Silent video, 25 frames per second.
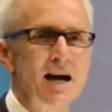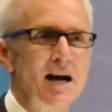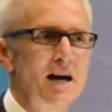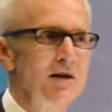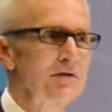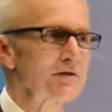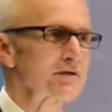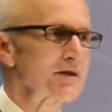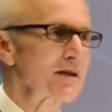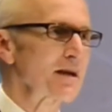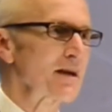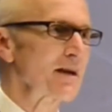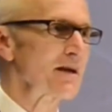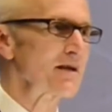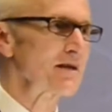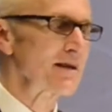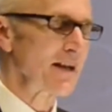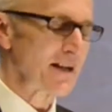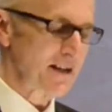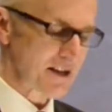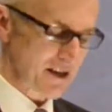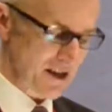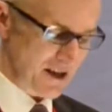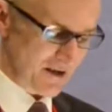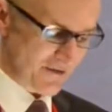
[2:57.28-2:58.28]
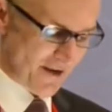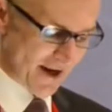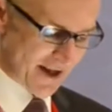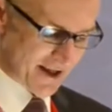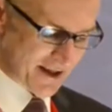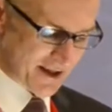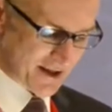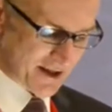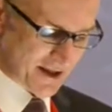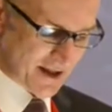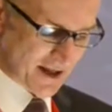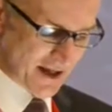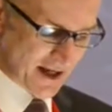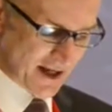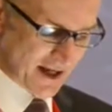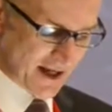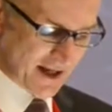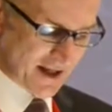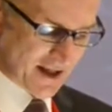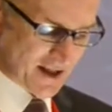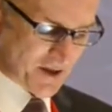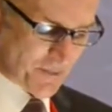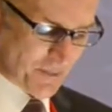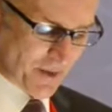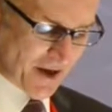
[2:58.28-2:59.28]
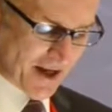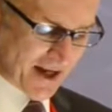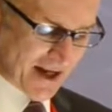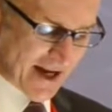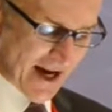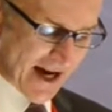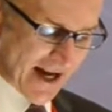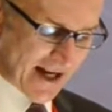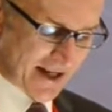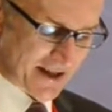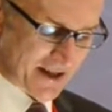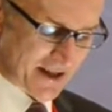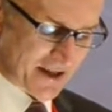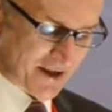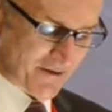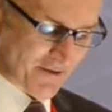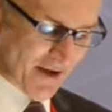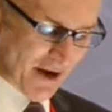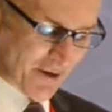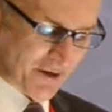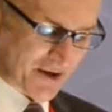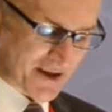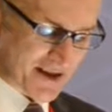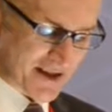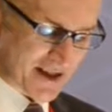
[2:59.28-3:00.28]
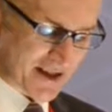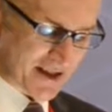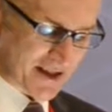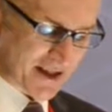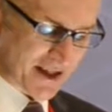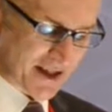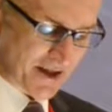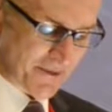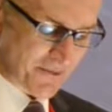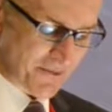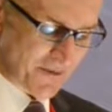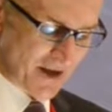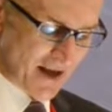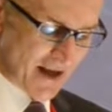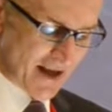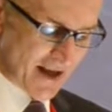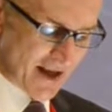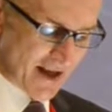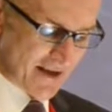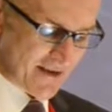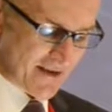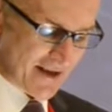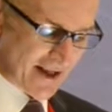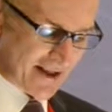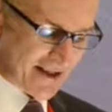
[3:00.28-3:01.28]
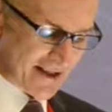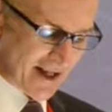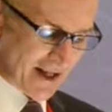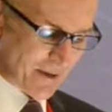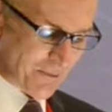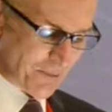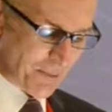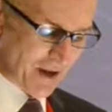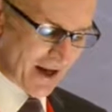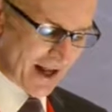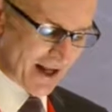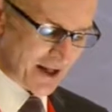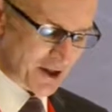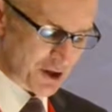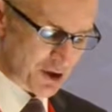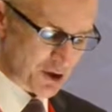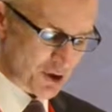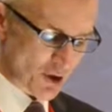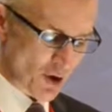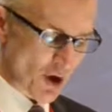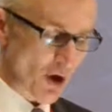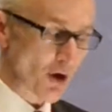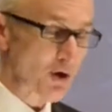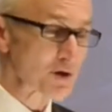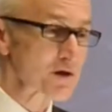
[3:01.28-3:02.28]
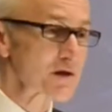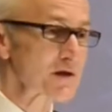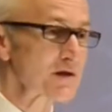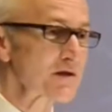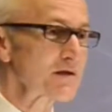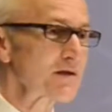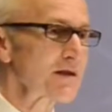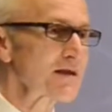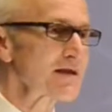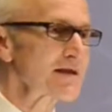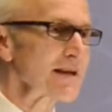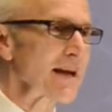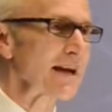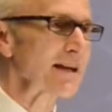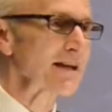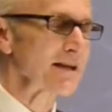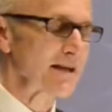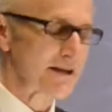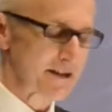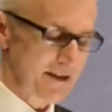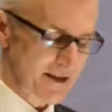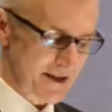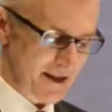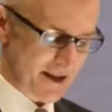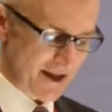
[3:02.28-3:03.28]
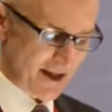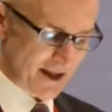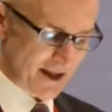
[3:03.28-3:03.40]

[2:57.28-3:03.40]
after that event is being held in the very city that had planned to host the second